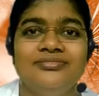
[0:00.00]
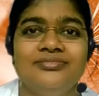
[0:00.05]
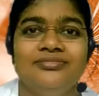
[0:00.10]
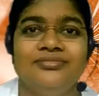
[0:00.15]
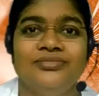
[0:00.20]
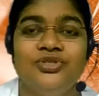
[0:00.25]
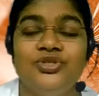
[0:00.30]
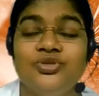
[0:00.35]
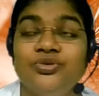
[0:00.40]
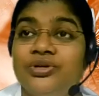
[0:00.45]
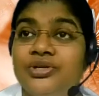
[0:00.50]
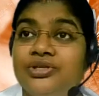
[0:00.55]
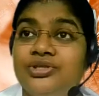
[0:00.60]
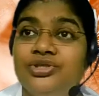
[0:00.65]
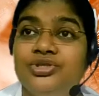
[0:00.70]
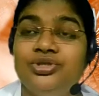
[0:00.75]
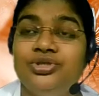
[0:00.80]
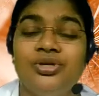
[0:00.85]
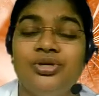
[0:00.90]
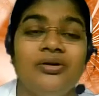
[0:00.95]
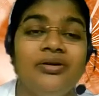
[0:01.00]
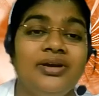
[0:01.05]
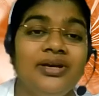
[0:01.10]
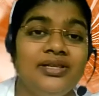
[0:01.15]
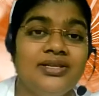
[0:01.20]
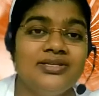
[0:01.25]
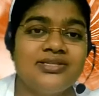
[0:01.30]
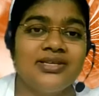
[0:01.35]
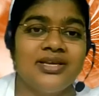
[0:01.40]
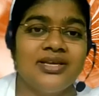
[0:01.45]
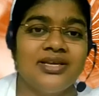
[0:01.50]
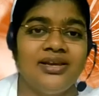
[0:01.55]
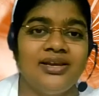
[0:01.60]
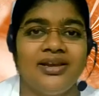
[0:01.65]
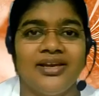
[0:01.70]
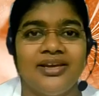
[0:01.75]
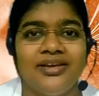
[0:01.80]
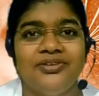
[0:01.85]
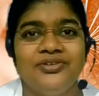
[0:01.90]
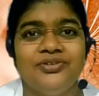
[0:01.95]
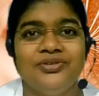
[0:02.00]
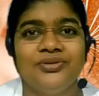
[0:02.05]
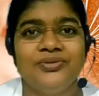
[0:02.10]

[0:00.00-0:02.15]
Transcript: to enjoy the sunlight,